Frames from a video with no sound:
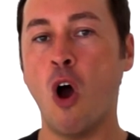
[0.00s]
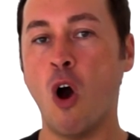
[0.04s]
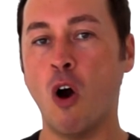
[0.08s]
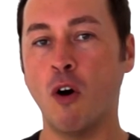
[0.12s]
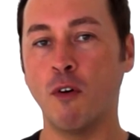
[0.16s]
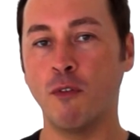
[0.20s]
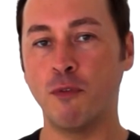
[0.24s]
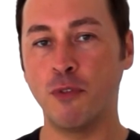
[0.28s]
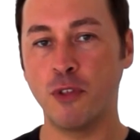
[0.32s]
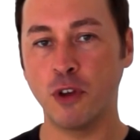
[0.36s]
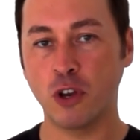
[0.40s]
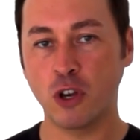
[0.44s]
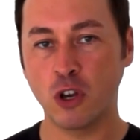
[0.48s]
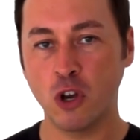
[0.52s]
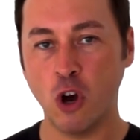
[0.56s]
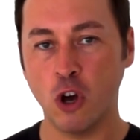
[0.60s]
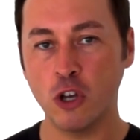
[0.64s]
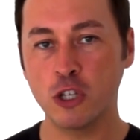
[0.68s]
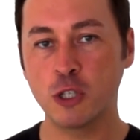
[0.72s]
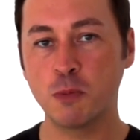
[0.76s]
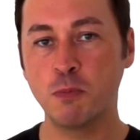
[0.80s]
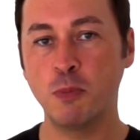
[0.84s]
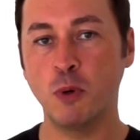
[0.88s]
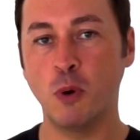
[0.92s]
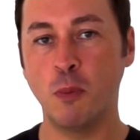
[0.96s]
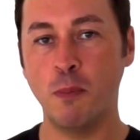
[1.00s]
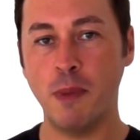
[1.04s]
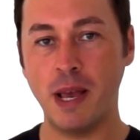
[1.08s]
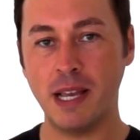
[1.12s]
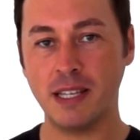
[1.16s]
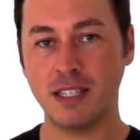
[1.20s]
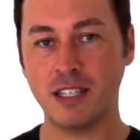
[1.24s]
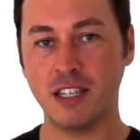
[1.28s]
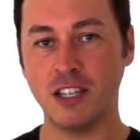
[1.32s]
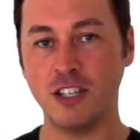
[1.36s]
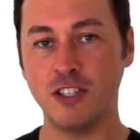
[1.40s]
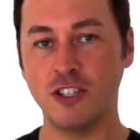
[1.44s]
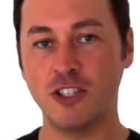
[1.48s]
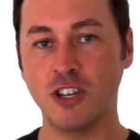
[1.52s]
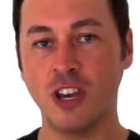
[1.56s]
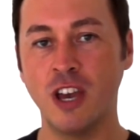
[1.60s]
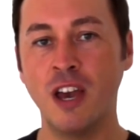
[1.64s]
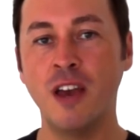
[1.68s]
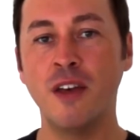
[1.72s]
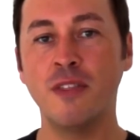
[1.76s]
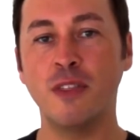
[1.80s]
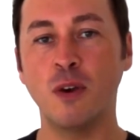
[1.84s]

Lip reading: of the gospel message